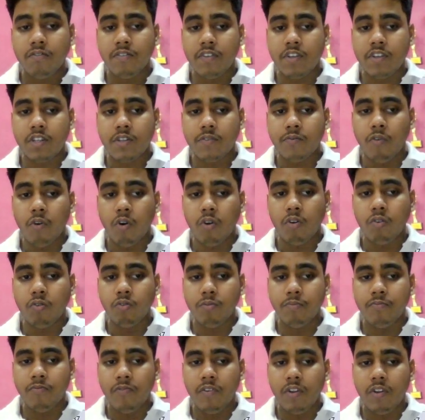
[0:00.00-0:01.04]
first for
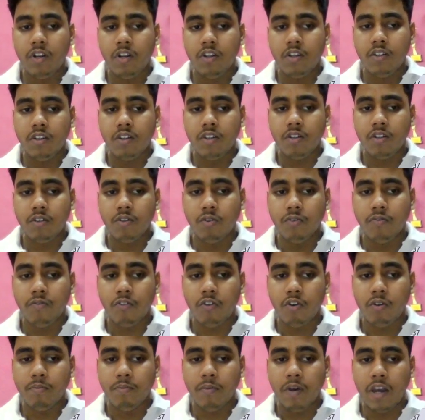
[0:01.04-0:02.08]
loop will go
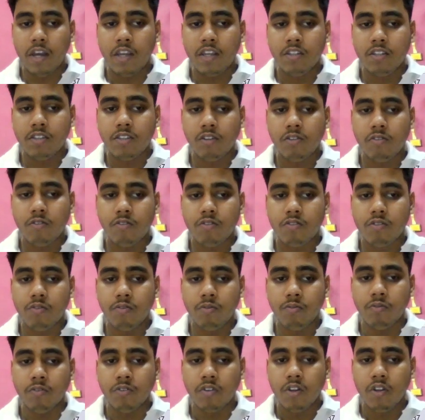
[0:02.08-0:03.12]
from I is equals
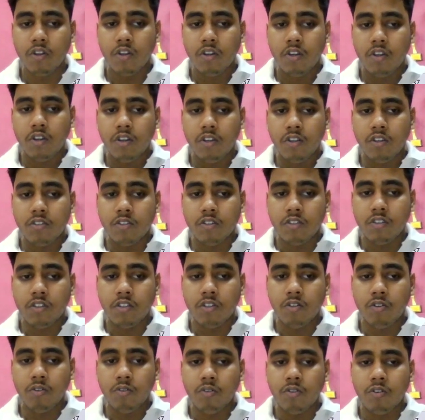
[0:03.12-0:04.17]
to
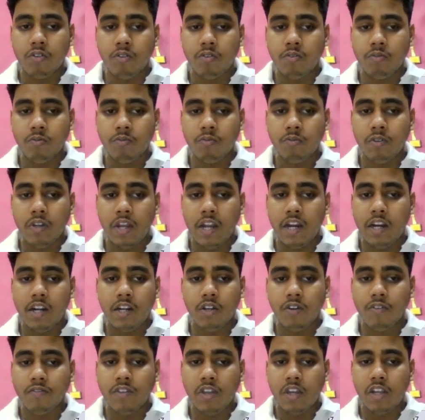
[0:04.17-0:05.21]
0 to
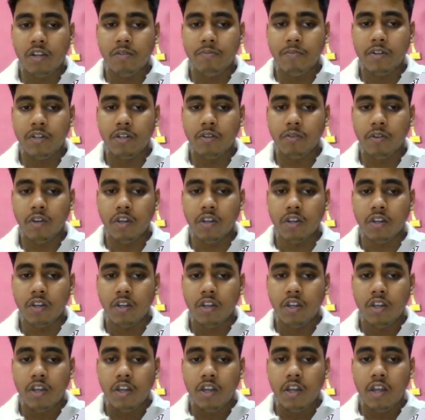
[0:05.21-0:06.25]
end of the element. Okay,
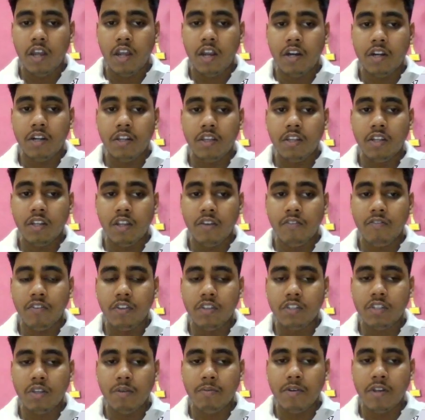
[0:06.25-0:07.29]
and in every
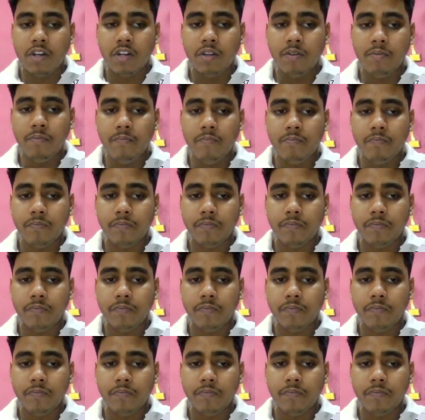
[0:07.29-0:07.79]
subarray